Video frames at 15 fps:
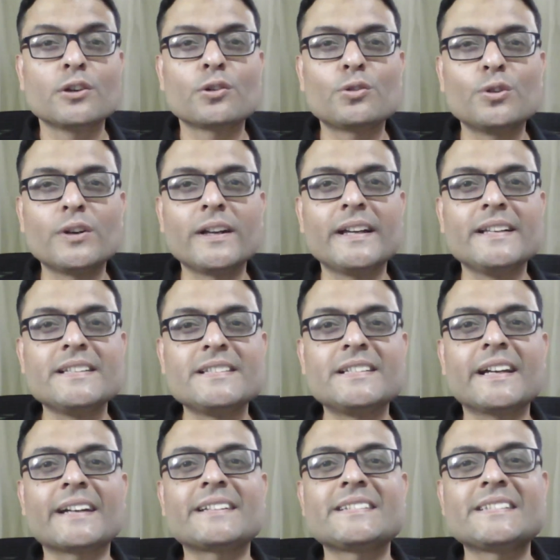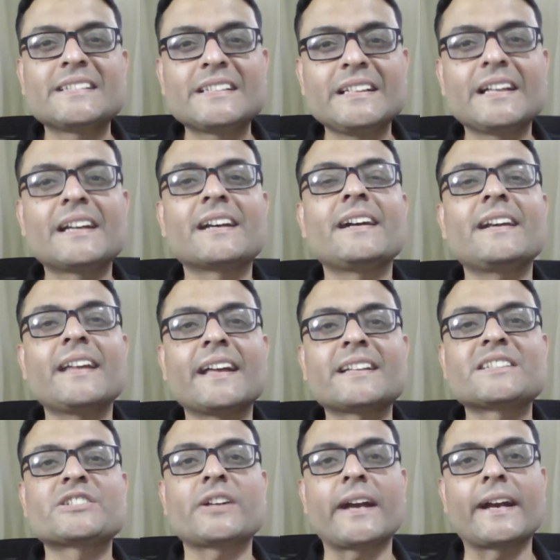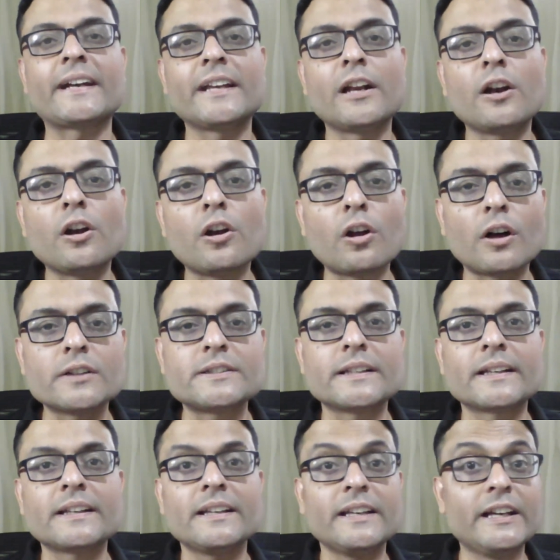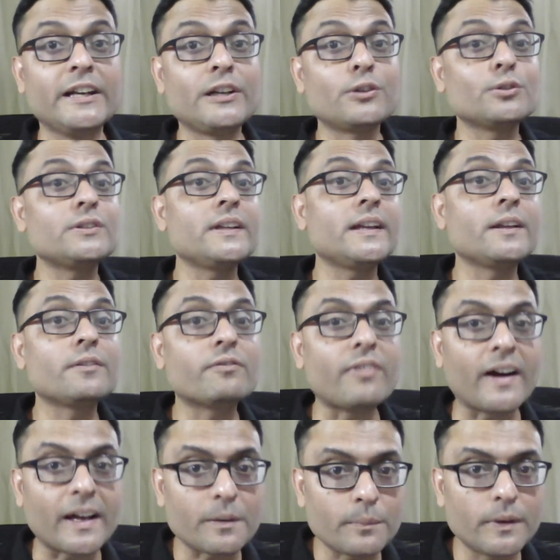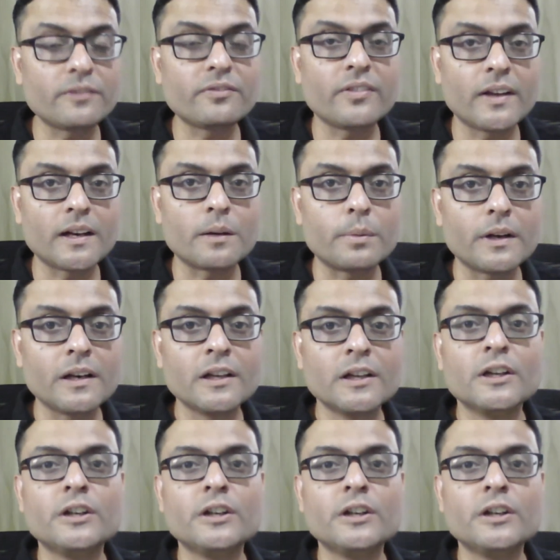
could inject secret extracting logic into the environment variable